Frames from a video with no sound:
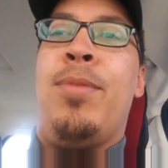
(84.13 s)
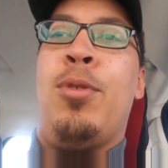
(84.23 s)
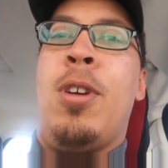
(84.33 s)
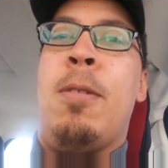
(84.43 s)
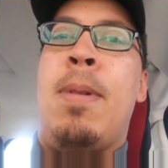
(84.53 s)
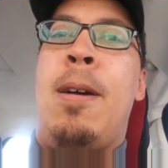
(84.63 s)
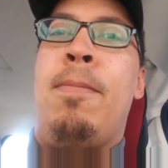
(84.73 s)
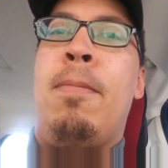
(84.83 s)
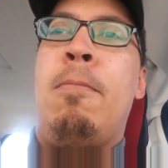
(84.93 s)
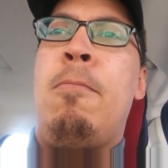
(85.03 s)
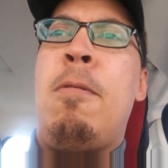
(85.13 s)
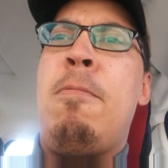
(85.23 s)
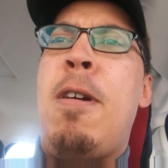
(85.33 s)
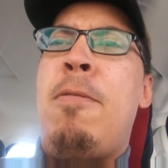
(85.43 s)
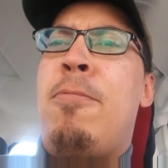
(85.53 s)
talking about,
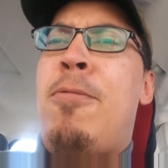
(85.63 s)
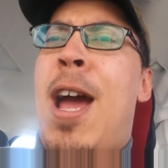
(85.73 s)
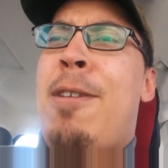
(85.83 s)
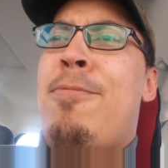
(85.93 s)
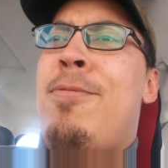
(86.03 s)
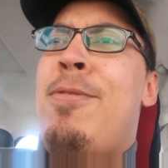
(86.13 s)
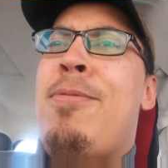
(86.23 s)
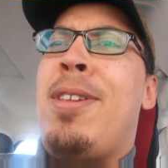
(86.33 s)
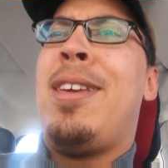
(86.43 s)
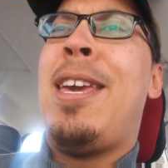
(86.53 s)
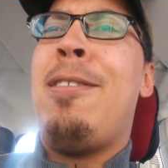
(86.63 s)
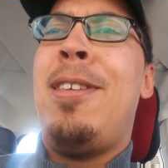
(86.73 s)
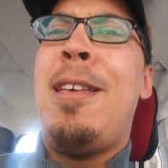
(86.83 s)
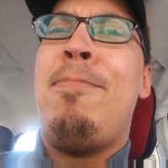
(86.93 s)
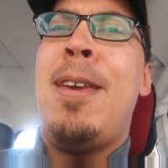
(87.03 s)
well, why would we want to kill
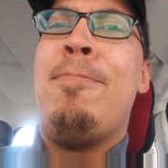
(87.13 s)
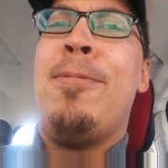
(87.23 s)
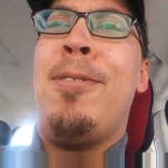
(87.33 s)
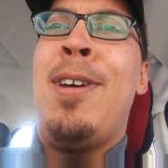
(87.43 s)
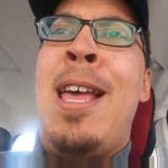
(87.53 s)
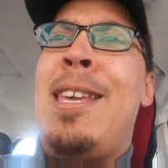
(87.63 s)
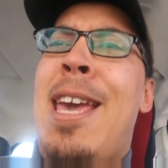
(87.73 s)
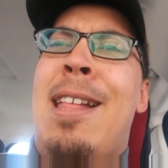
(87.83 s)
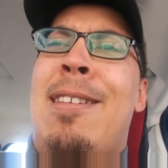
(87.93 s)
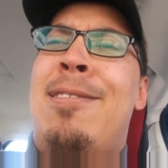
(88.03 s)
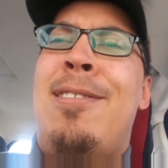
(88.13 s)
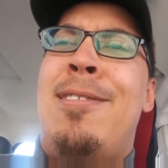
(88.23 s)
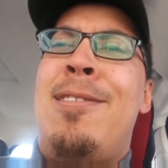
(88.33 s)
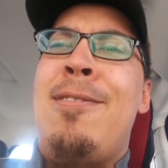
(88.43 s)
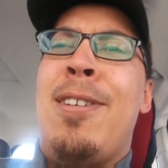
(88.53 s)
these people? Yeah, let's
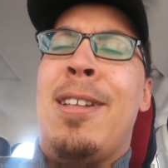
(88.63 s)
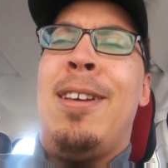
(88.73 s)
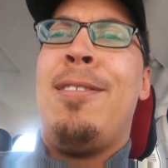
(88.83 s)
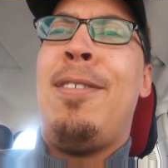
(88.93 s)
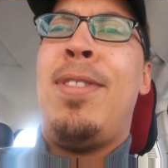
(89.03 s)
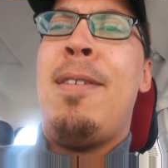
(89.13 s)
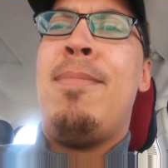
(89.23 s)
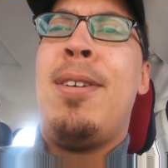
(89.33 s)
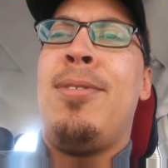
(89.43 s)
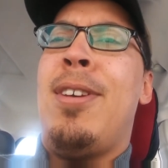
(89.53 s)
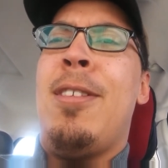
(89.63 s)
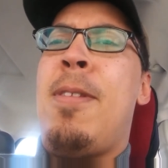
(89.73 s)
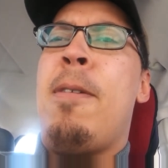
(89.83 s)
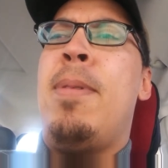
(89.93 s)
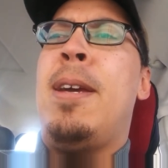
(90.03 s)
just do it, as if they're mercenaries
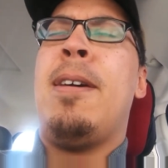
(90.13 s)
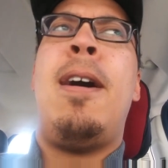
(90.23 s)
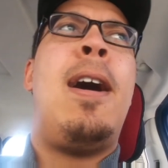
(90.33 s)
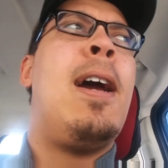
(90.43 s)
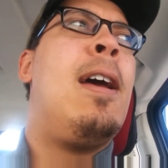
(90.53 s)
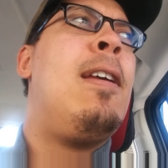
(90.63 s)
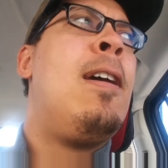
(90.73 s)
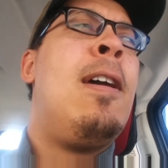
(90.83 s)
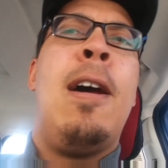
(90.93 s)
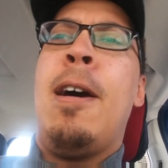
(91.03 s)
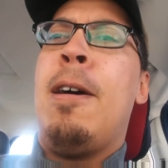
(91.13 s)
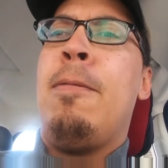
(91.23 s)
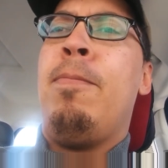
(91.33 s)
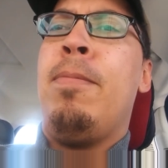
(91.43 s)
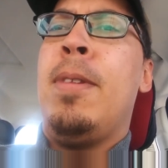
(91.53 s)
that are being hired,
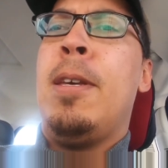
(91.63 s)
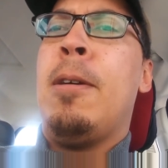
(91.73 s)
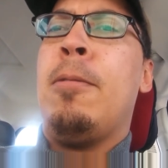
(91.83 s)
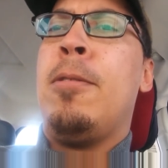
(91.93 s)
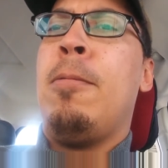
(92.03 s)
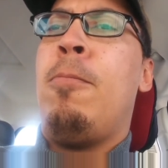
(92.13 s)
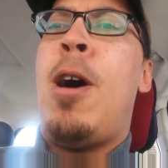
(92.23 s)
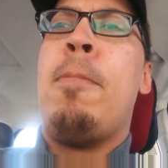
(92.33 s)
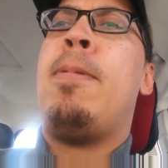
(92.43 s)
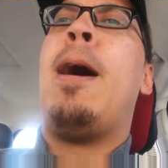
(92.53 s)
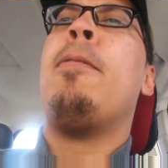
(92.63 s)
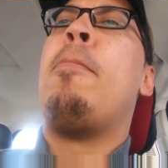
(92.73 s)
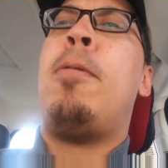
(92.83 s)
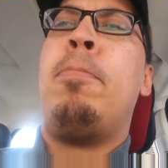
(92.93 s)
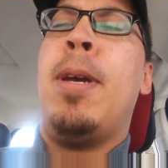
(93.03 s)
you know, to wipe out
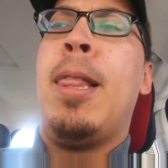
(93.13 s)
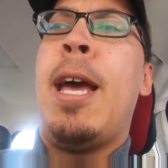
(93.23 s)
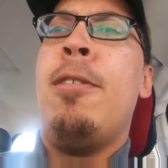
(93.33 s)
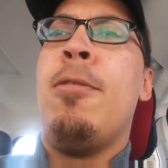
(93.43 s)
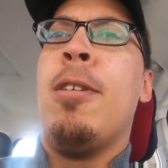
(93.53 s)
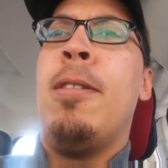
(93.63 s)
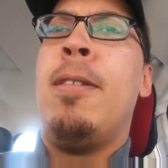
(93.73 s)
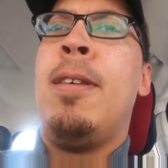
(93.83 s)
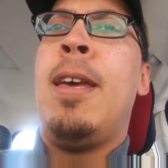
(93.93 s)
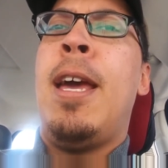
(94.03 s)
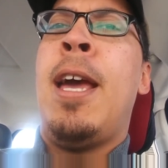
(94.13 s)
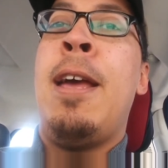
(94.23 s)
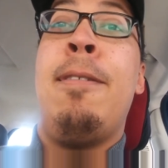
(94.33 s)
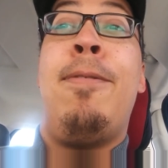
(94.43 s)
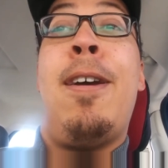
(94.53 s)
the population.
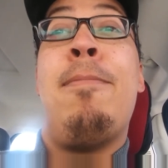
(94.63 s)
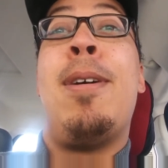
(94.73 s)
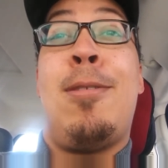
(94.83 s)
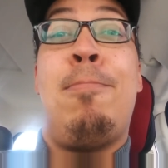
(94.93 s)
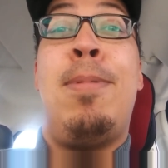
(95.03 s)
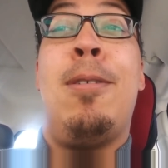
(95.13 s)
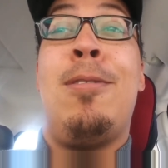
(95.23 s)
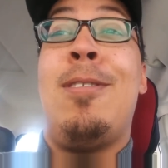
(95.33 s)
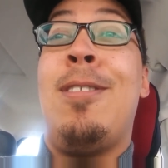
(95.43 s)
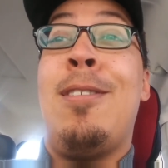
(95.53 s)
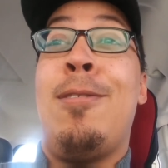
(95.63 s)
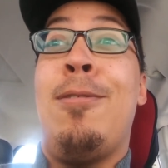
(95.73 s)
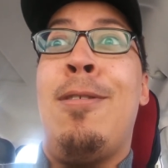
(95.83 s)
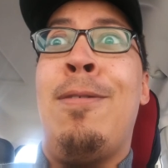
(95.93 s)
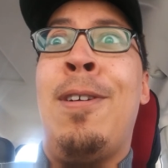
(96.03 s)
It very much appeals to the
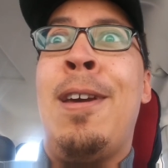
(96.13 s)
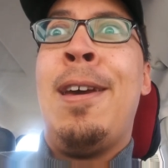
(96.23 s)
sort